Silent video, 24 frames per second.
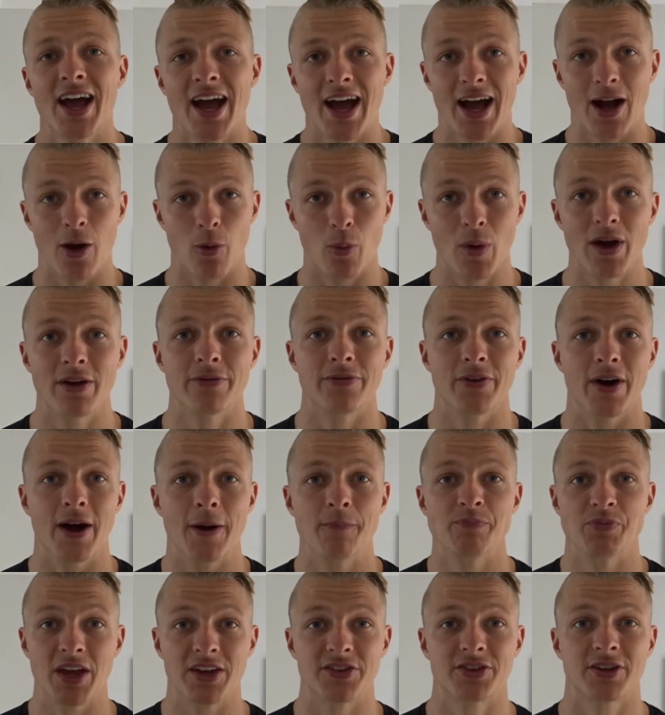
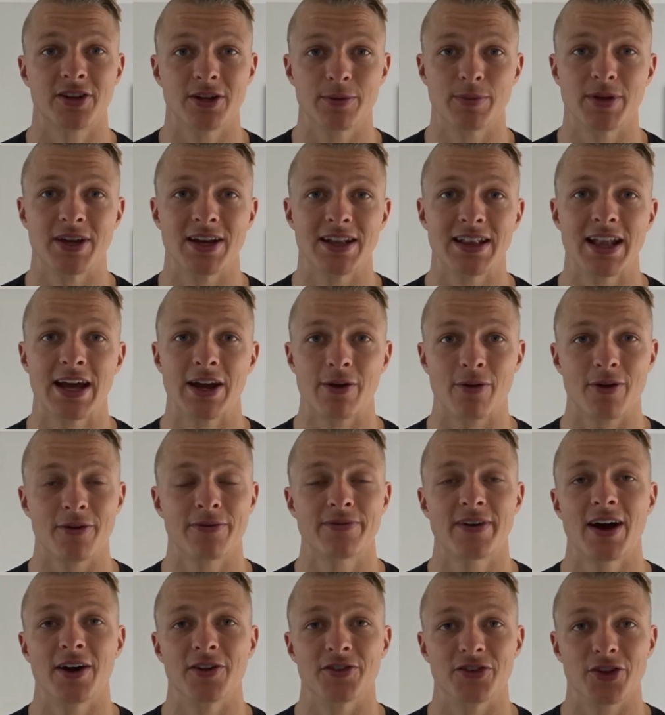However, there's going to be a layer of
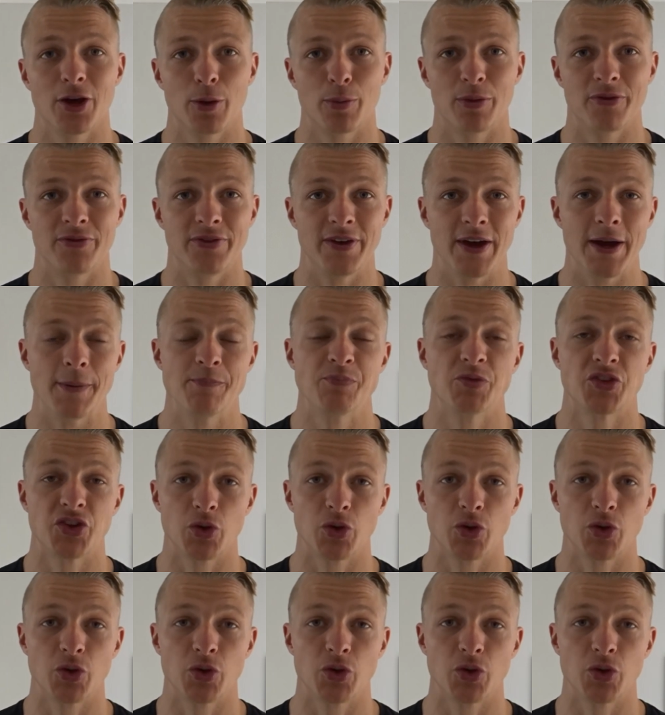fat on top of it.